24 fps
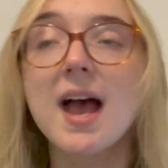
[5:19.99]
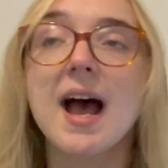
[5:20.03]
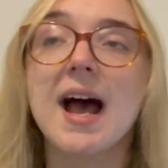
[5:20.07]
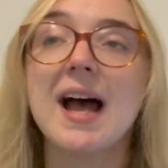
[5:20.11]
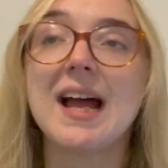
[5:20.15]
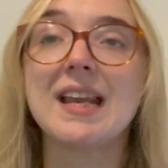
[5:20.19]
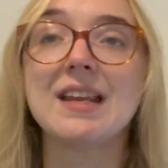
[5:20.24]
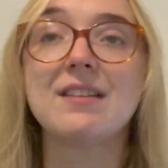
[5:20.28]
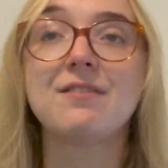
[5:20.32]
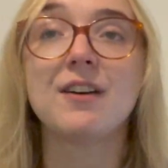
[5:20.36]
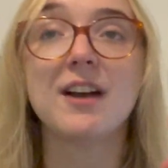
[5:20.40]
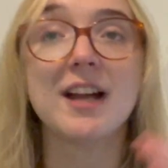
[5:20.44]

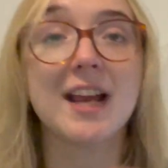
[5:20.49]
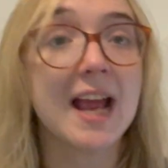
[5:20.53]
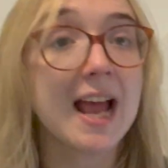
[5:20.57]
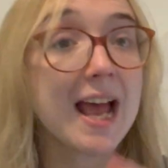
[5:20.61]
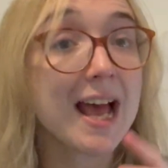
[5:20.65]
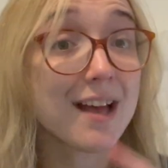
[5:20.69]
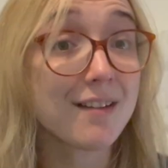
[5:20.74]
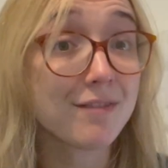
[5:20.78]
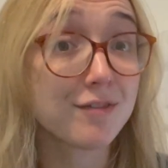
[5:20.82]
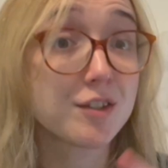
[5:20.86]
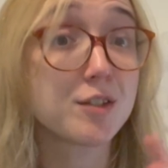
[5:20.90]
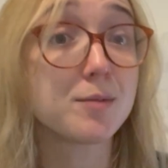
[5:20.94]
And if I
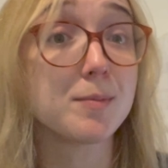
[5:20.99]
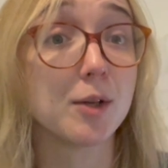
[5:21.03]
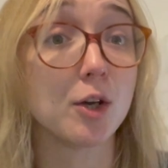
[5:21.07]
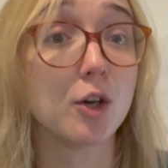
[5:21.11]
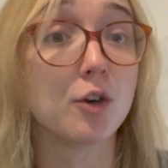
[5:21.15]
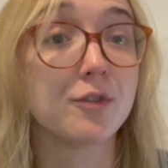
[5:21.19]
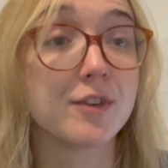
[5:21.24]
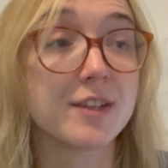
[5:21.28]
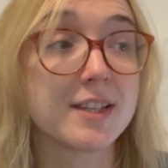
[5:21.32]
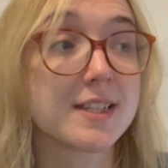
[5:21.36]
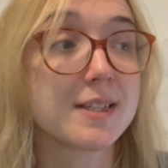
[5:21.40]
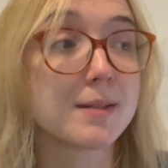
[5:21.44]
have to be
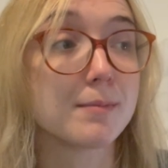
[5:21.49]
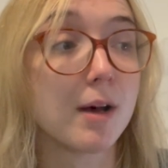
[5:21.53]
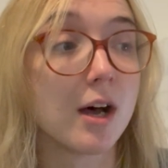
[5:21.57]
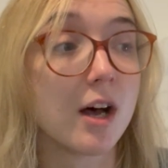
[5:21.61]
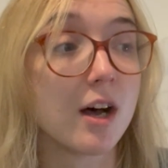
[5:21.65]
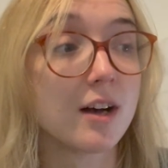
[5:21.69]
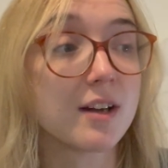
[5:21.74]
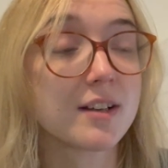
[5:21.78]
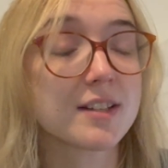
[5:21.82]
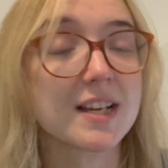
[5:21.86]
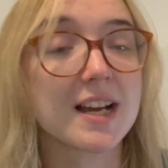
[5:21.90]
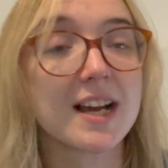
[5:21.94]
office
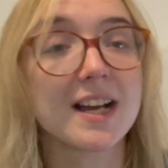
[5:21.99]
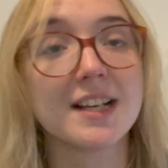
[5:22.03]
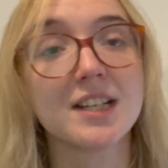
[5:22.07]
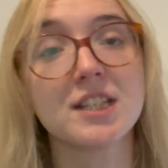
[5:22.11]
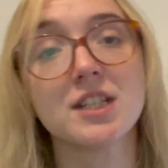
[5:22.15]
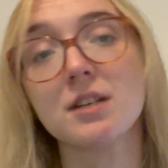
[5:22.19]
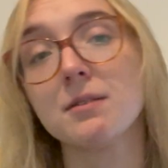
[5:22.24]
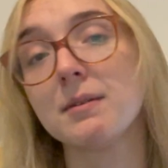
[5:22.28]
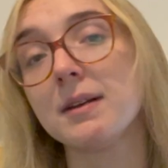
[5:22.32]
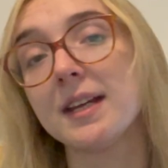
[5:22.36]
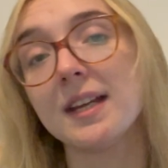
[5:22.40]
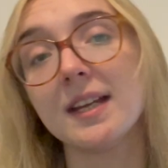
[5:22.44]
smart, I
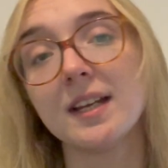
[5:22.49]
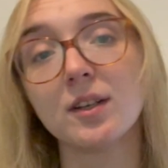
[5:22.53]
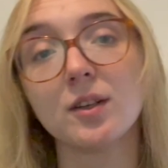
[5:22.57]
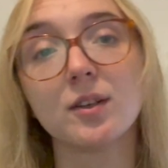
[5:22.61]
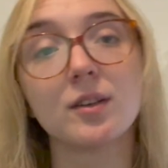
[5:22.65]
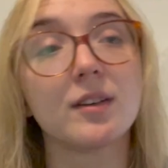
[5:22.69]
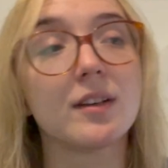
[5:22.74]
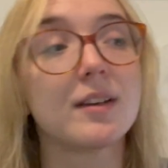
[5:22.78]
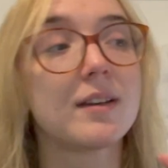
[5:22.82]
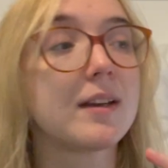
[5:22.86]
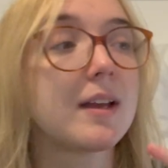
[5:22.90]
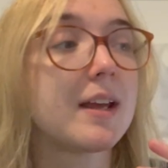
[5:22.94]
do it
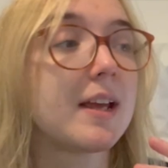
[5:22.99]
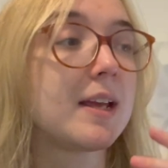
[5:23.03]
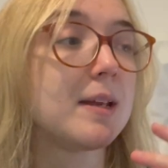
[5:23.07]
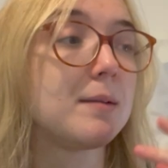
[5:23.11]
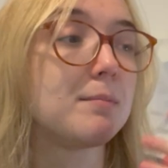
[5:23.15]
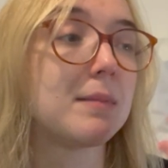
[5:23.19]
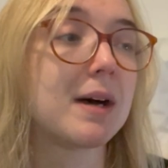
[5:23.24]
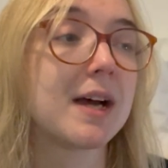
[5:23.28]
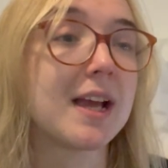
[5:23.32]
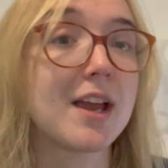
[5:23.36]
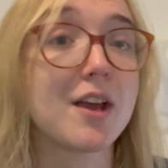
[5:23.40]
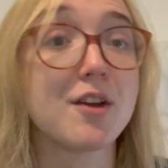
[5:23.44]
in, in
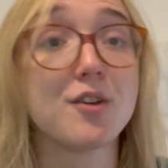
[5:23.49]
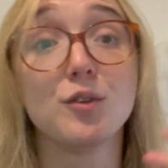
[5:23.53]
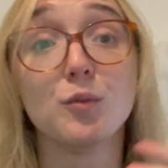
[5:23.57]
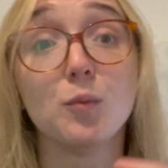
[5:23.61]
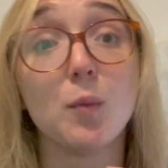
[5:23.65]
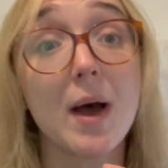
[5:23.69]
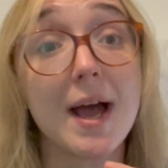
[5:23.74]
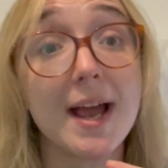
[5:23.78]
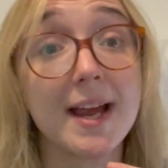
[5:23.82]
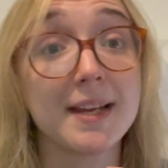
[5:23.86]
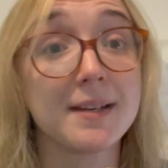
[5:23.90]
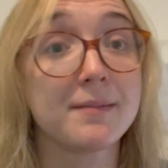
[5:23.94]
my own
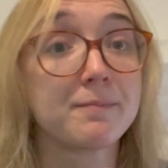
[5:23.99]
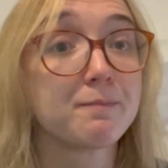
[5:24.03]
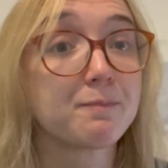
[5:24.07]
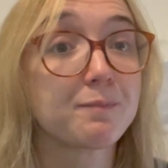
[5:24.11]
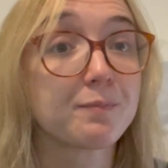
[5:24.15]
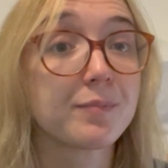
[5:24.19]
way.